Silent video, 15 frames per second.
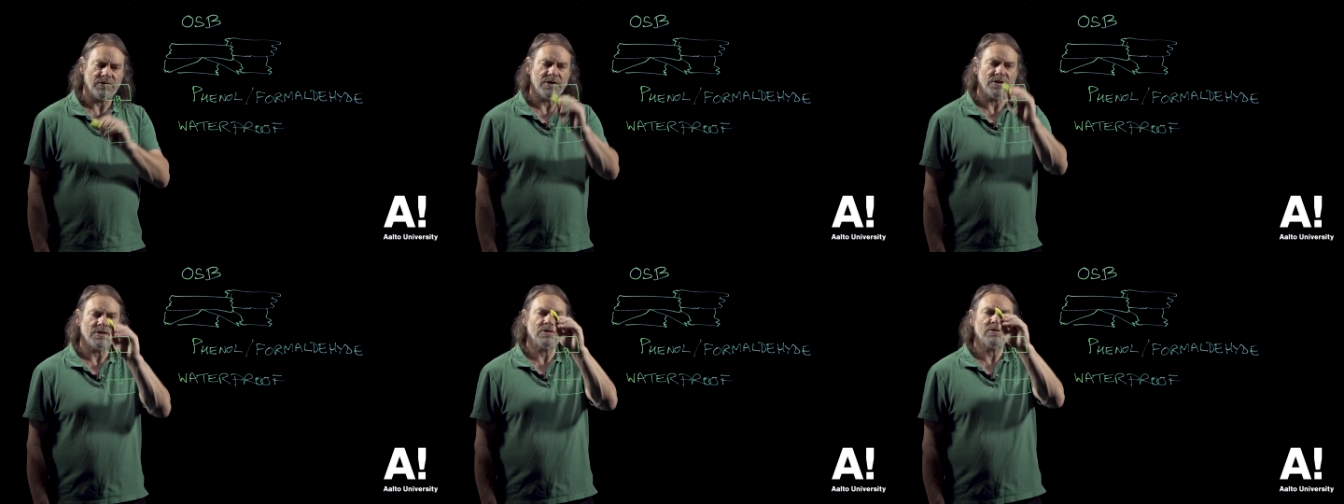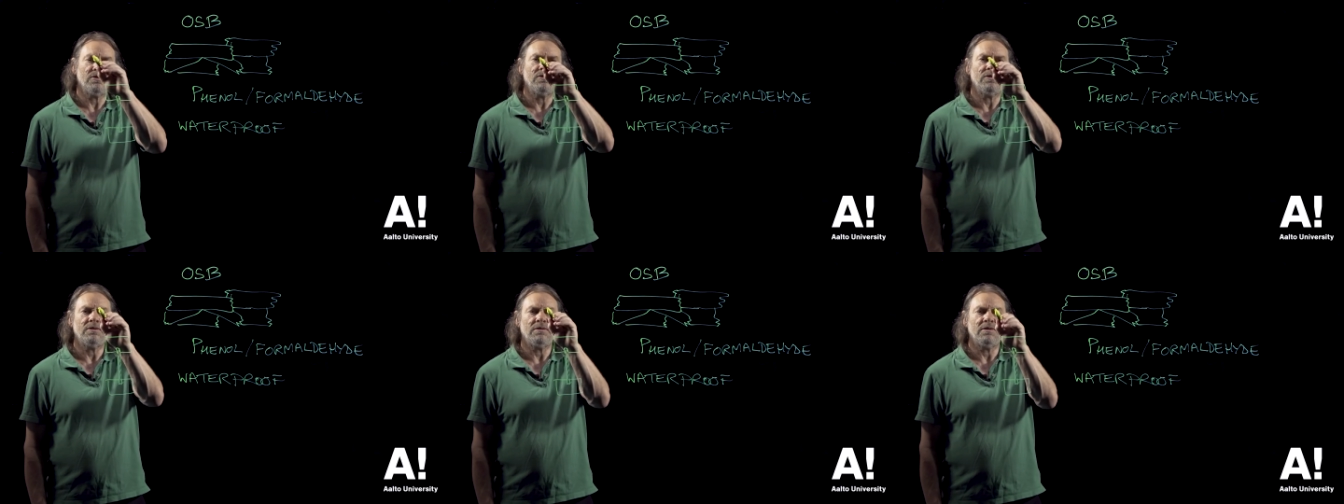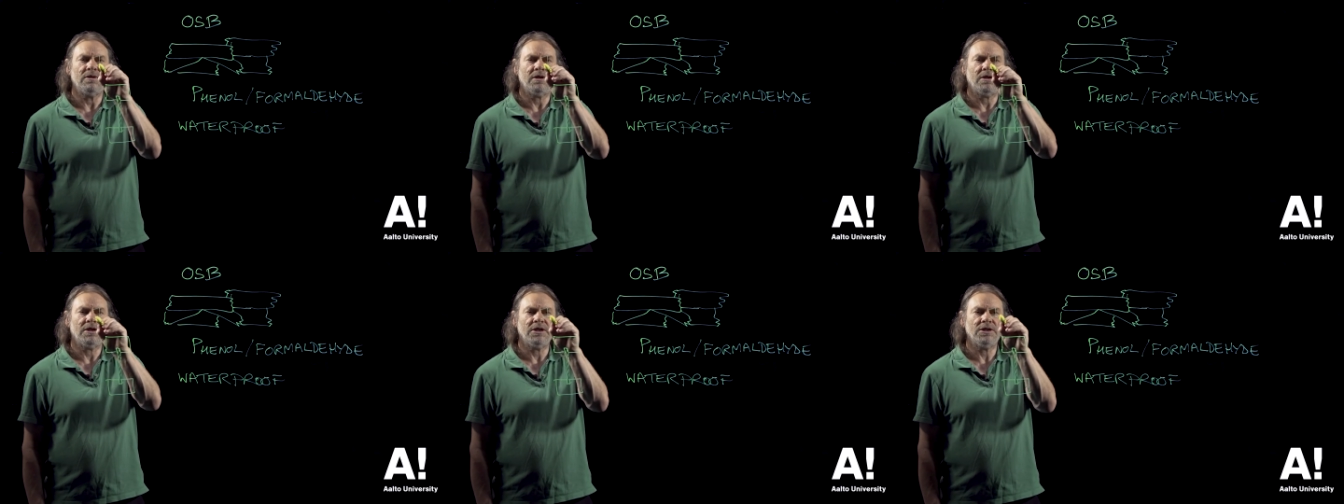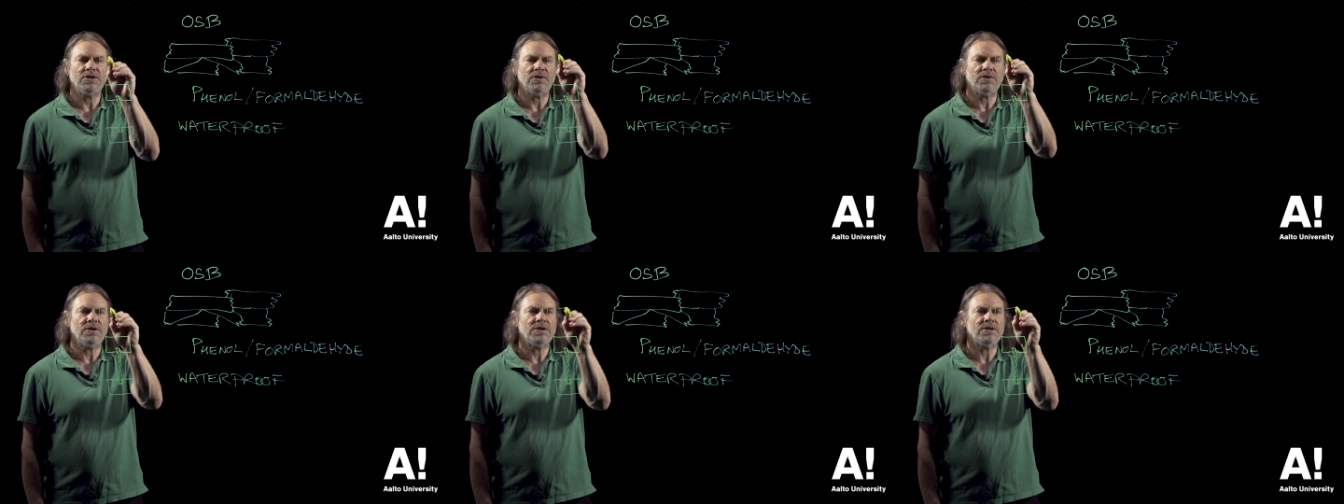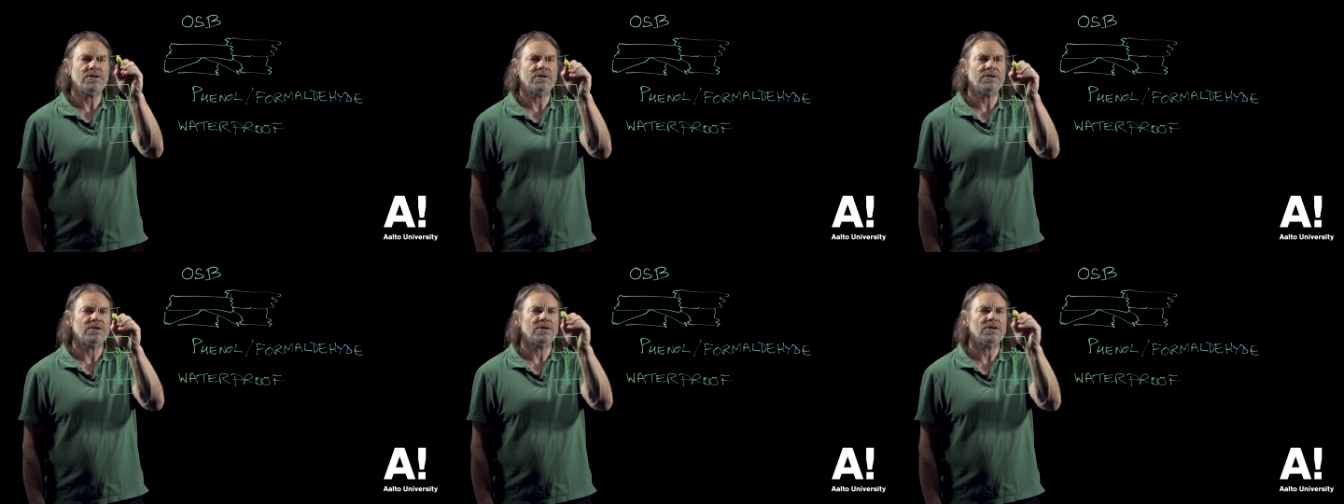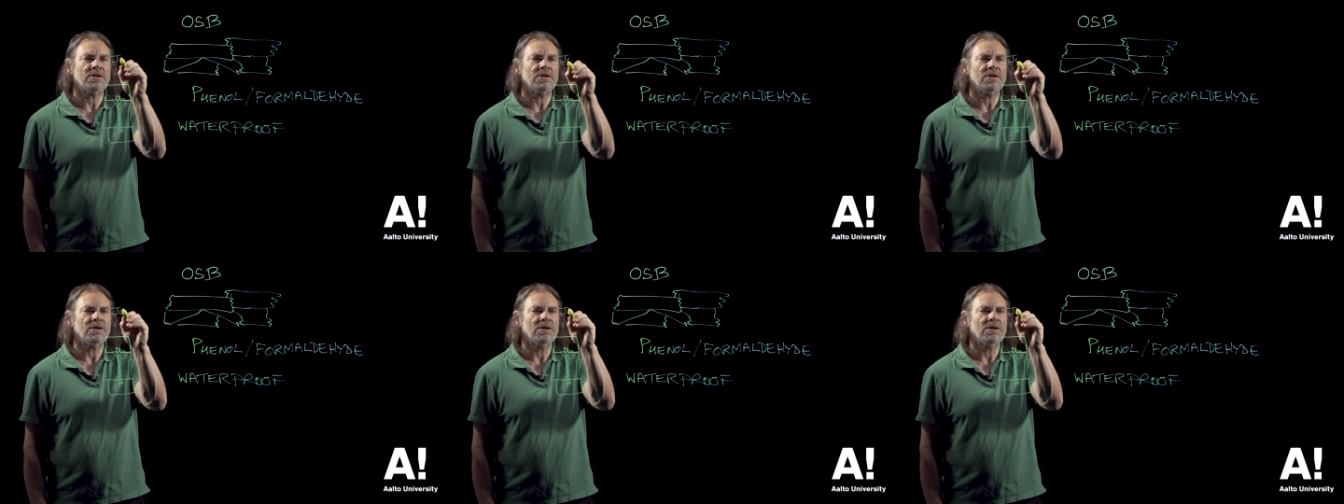These are called I-joists